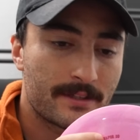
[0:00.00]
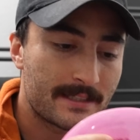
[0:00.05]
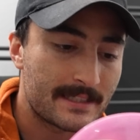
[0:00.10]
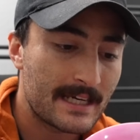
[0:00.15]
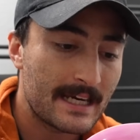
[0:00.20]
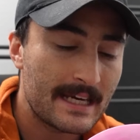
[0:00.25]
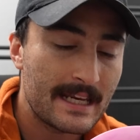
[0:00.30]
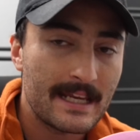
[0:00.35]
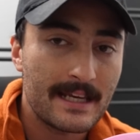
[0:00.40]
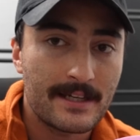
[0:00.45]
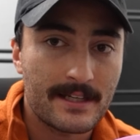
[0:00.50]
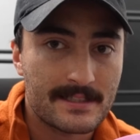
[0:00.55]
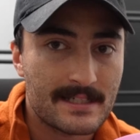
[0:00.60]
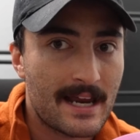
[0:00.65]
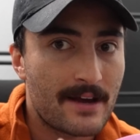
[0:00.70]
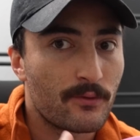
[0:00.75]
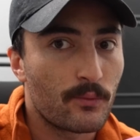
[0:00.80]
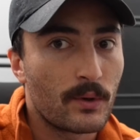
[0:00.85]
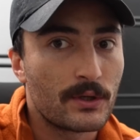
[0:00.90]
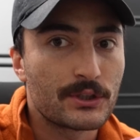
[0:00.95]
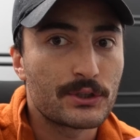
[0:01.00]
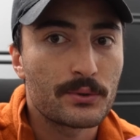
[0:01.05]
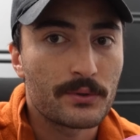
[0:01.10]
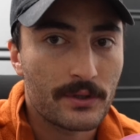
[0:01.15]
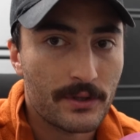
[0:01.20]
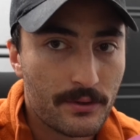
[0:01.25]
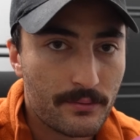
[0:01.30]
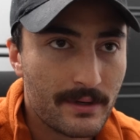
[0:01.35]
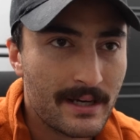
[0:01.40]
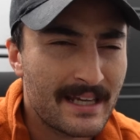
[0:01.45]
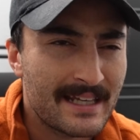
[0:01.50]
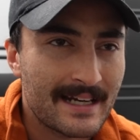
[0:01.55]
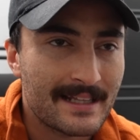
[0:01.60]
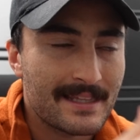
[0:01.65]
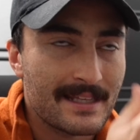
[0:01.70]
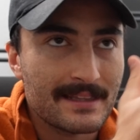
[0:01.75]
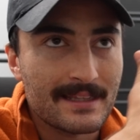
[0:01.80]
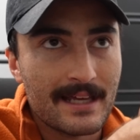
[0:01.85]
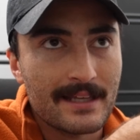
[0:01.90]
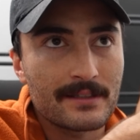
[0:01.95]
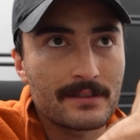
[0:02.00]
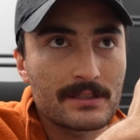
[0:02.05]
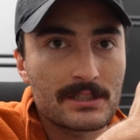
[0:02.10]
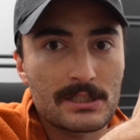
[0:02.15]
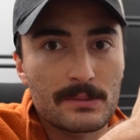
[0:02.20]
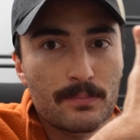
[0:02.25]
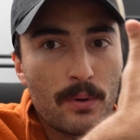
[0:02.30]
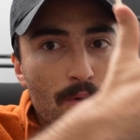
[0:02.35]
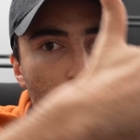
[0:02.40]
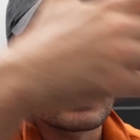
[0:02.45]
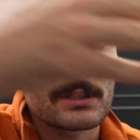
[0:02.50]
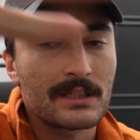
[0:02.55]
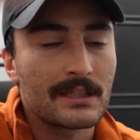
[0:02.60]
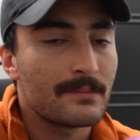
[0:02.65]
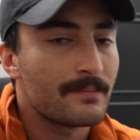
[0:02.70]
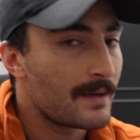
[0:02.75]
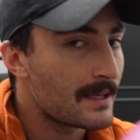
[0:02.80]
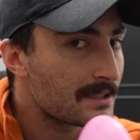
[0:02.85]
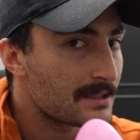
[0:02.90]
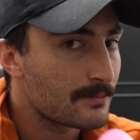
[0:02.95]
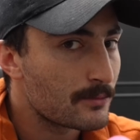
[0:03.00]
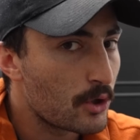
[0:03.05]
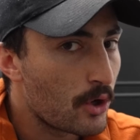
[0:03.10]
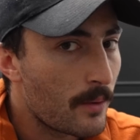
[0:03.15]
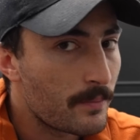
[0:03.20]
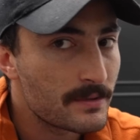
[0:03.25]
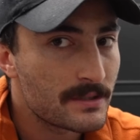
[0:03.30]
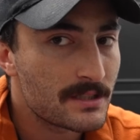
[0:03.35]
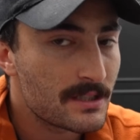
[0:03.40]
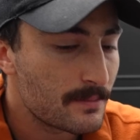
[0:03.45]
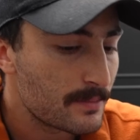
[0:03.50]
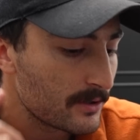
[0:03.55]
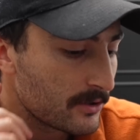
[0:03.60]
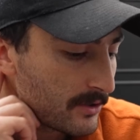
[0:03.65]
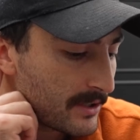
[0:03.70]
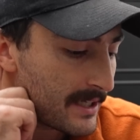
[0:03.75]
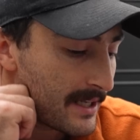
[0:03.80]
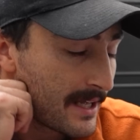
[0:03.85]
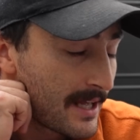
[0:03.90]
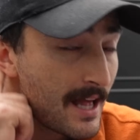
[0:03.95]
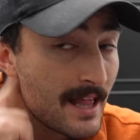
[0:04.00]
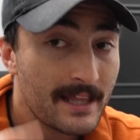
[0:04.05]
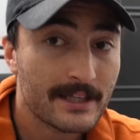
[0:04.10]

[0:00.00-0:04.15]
The DD doesn't have 1, 2, or 3, and I think that supposedly makes them go up in stability.